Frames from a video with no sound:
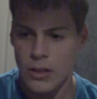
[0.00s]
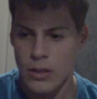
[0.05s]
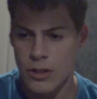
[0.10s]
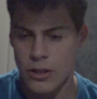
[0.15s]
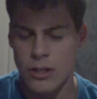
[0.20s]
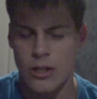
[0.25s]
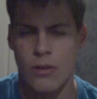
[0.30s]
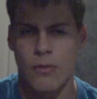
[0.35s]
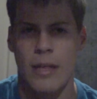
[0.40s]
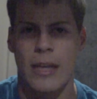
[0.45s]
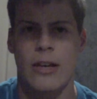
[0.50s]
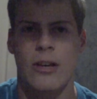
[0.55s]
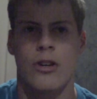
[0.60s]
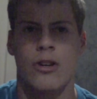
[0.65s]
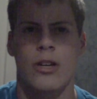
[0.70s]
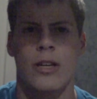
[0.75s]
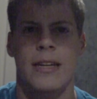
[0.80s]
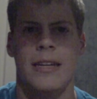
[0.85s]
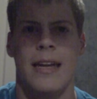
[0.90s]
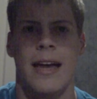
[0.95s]
So they
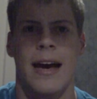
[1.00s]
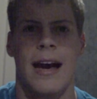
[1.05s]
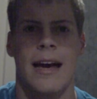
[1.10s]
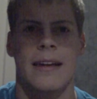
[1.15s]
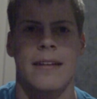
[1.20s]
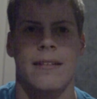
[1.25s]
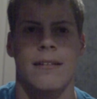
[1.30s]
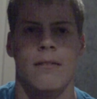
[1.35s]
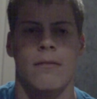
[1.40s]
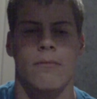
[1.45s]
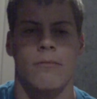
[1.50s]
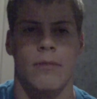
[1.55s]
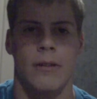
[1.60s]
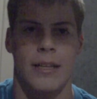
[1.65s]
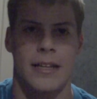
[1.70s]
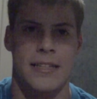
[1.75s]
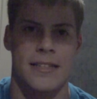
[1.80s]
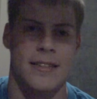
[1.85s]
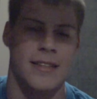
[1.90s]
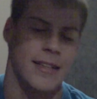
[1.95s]
could not
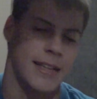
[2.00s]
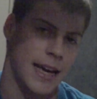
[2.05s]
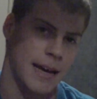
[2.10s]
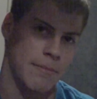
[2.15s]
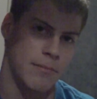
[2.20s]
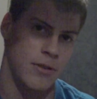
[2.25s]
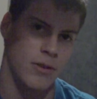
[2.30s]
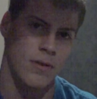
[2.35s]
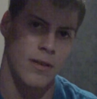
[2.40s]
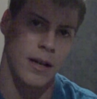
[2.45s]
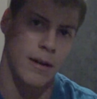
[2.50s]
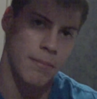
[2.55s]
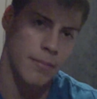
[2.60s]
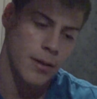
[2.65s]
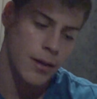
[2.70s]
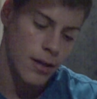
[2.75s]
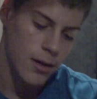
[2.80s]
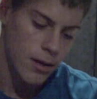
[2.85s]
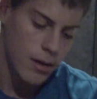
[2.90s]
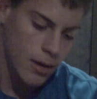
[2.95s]
release the game to them
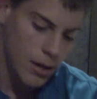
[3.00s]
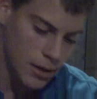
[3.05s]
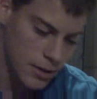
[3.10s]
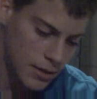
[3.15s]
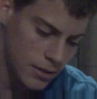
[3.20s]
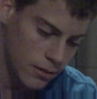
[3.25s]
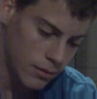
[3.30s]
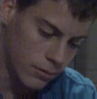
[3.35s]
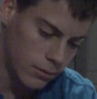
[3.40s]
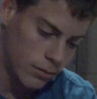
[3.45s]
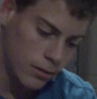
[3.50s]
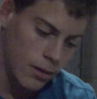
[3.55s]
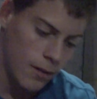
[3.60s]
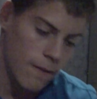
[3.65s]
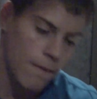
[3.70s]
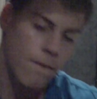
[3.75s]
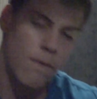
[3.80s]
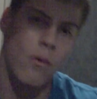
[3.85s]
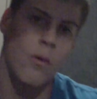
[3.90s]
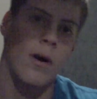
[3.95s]
until
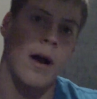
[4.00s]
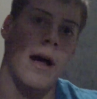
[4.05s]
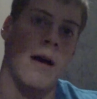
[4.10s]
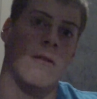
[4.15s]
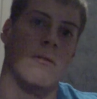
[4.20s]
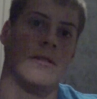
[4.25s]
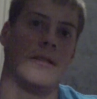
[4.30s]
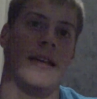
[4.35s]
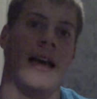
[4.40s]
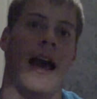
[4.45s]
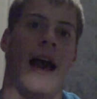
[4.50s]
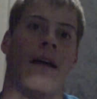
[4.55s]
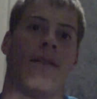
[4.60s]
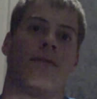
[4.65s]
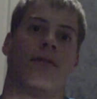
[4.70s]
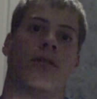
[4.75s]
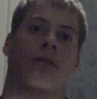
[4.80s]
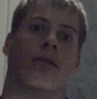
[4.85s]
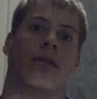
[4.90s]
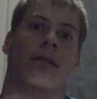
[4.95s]
4 hours
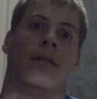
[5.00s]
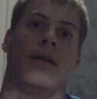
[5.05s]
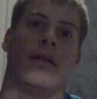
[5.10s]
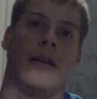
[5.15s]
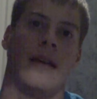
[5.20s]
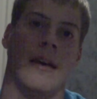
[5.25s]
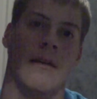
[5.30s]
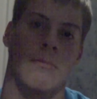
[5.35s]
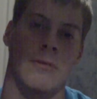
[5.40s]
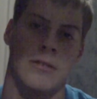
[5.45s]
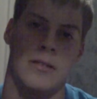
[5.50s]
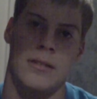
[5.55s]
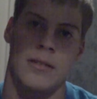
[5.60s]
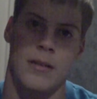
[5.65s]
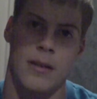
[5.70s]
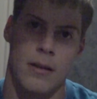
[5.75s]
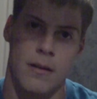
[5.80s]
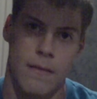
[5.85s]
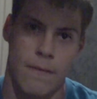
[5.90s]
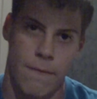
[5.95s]
after it was
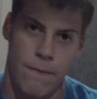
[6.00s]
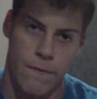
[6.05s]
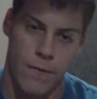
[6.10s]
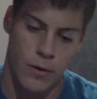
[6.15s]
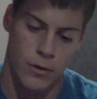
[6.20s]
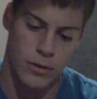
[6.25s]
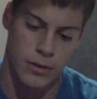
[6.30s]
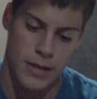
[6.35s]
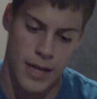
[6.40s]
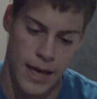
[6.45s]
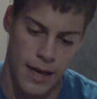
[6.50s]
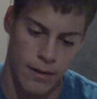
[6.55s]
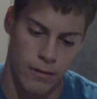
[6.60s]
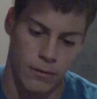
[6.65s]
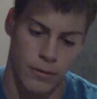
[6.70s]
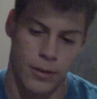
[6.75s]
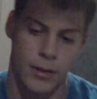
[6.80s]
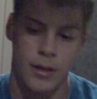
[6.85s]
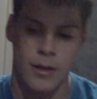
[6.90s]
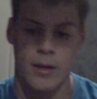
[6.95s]
first held.